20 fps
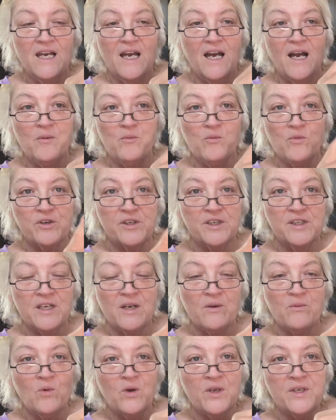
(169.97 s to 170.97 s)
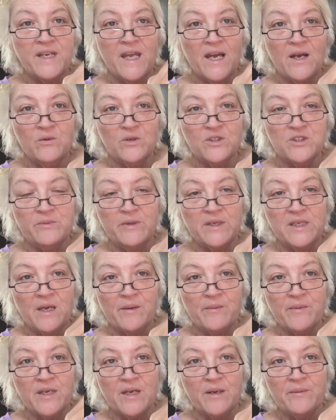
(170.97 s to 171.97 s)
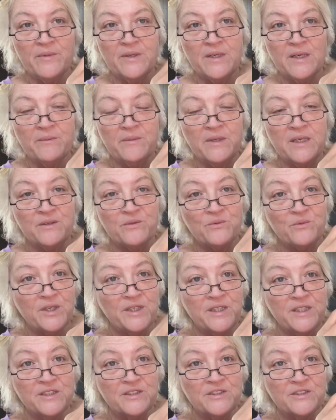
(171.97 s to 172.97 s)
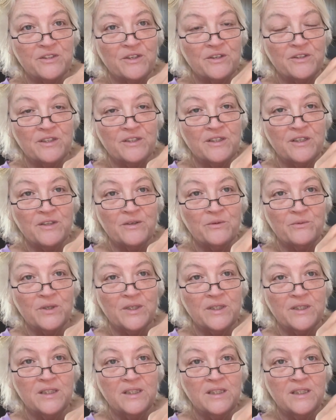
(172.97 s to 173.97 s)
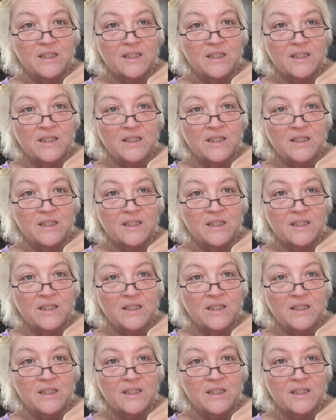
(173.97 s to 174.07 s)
I'm working on one now, which will be coming up, and I'm getting ready to start another one.